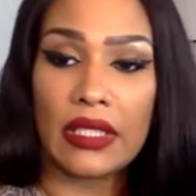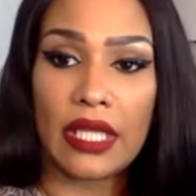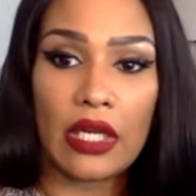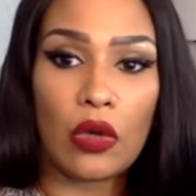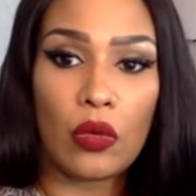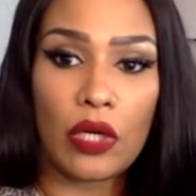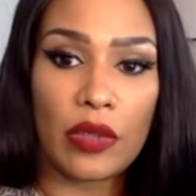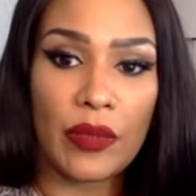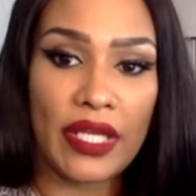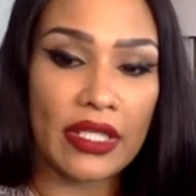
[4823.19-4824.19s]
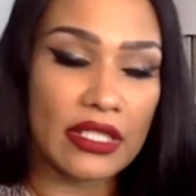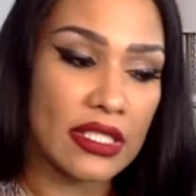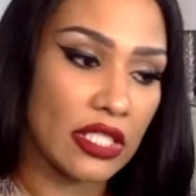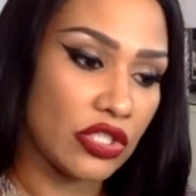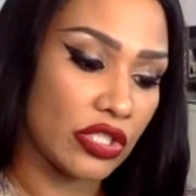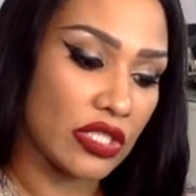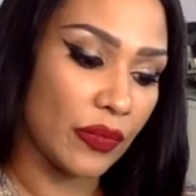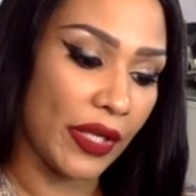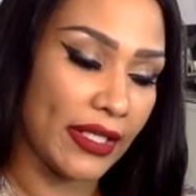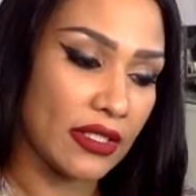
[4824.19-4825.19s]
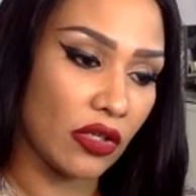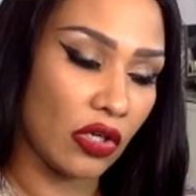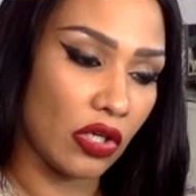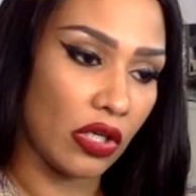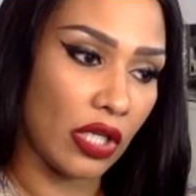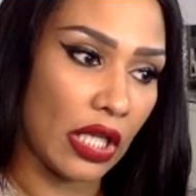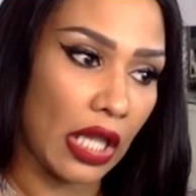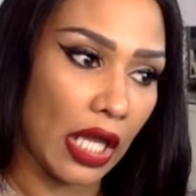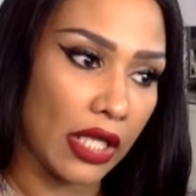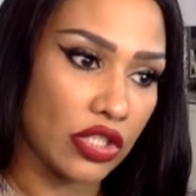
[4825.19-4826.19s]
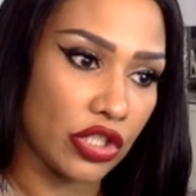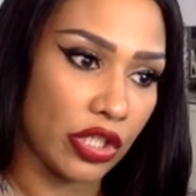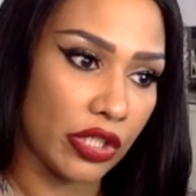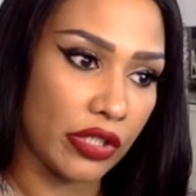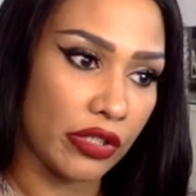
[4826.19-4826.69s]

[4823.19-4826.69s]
They don't want to make decisions based on logic,